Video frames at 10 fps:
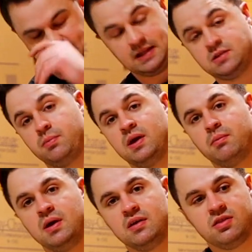It's a
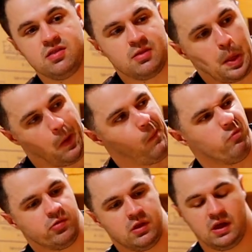big myth,
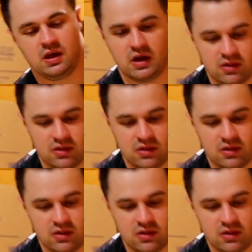and